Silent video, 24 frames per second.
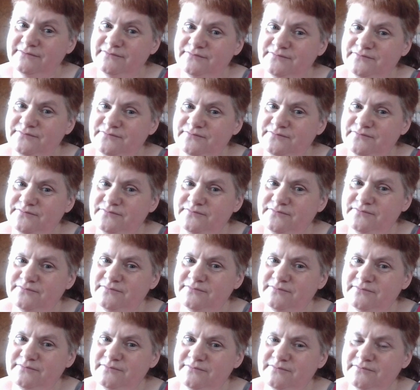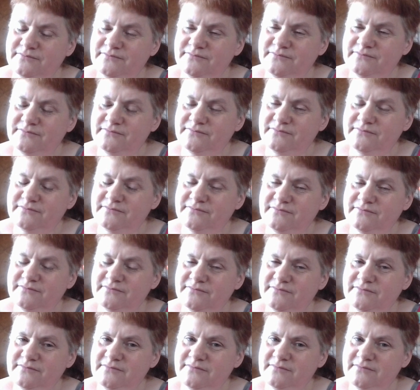
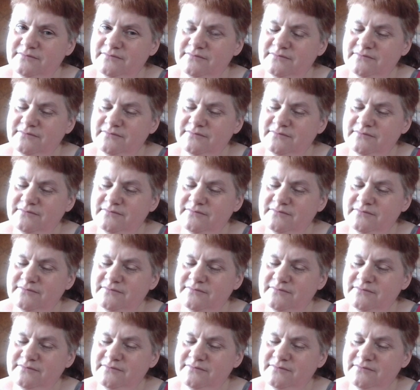(silence)